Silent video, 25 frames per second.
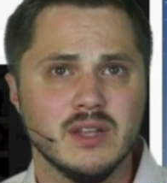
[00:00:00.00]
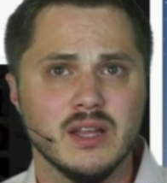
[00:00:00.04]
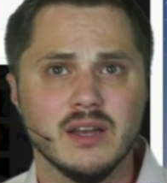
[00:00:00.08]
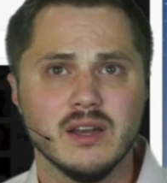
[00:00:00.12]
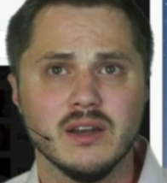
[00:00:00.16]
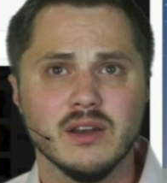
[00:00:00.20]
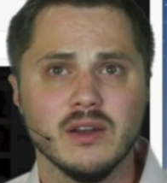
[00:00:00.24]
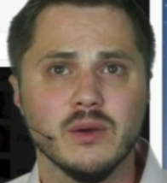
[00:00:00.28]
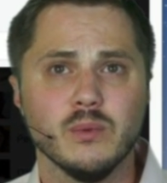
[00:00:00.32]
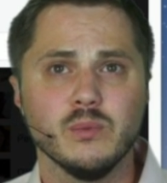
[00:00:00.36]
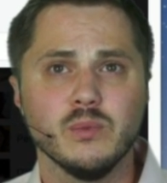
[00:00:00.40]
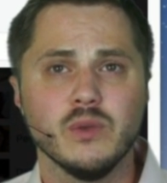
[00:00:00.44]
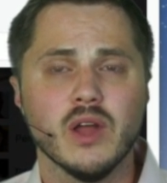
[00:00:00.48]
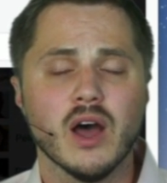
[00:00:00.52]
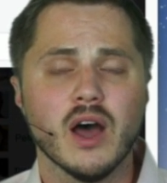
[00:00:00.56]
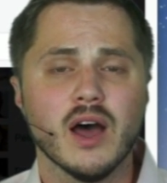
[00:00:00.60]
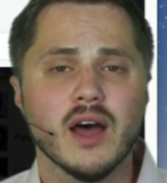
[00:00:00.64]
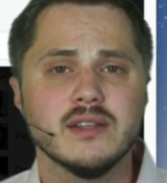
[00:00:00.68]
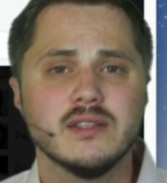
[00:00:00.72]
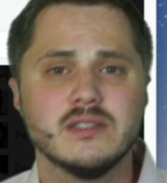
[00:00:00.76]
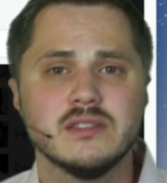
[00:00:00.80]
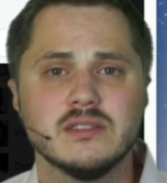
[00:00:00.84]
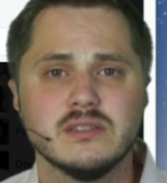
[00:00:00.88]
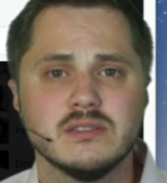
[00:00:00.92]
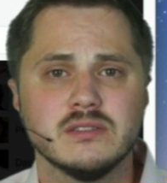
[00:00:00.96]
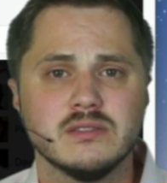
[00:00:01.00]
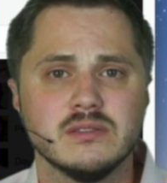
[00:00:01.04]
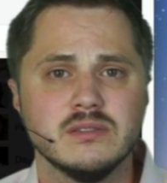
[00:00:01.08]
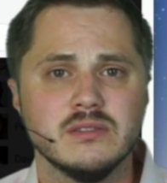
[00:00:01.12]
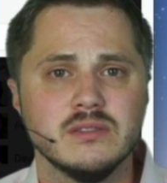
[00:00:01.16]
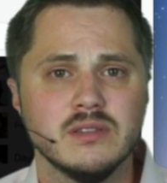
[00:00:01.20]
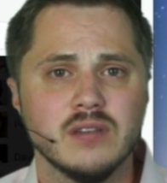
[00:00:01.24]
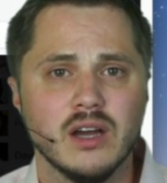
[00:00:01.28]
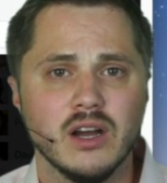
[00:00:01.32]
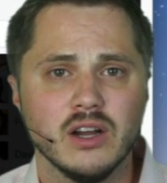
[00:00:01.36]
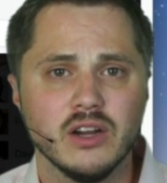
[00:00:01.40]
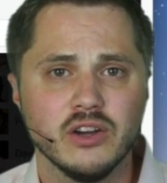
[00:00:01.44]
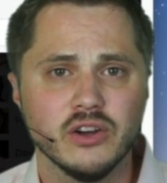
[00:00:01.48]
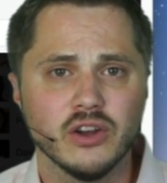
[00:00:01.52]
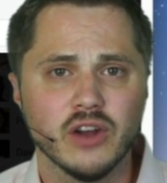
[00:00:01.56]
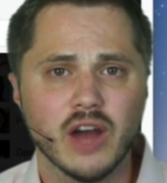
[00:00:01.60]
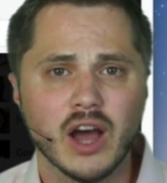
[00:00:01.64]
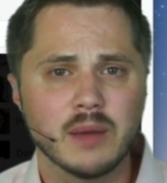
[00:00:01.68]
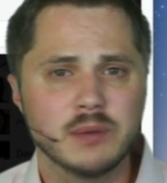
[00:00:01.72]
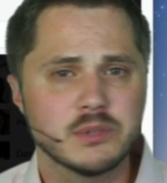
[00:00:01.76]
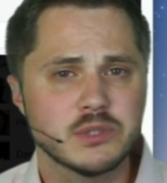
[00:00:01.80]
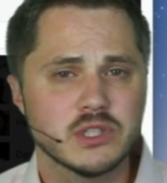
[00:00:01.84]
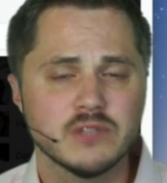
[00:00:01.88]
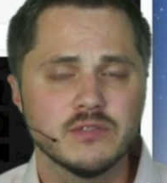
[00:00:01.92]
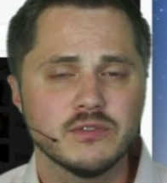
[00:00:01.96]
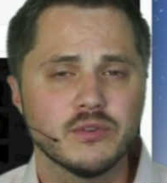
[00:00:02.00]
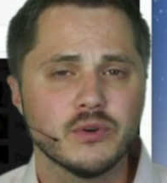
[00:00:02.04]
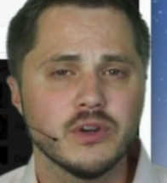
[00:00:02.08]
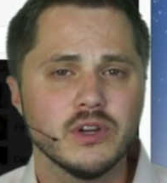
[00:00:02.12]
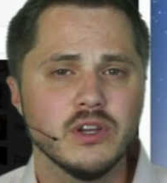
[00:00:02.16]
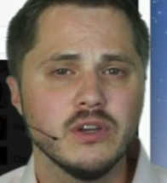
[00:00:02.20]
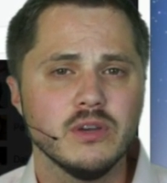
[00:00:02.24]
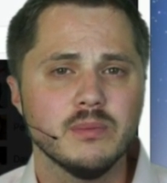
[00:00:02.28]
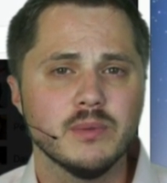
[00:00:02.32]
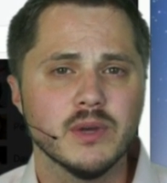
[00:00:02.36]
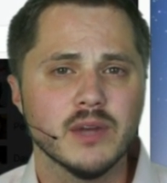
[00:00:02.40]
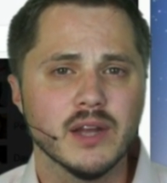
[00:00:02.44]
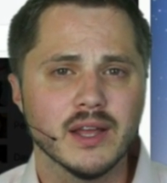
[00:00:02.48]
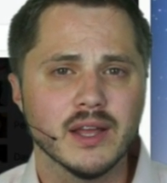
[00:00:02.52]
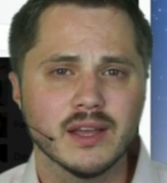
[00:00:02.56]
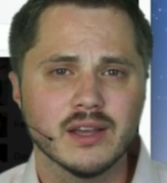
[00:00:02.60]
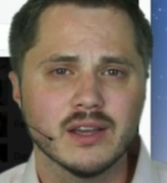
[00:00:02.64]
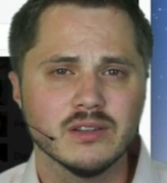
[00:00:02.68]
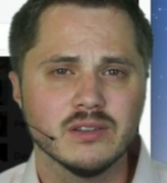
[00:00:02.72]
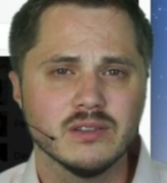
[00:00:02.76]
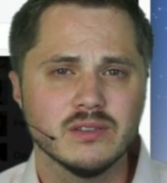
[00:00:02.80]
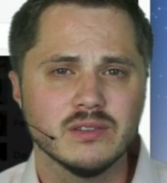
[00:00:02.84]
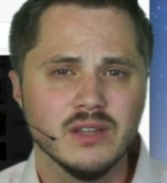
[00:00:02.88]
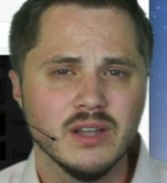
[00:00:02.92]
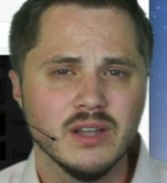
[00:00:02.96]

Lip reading: I don't know, not a good option for you, but I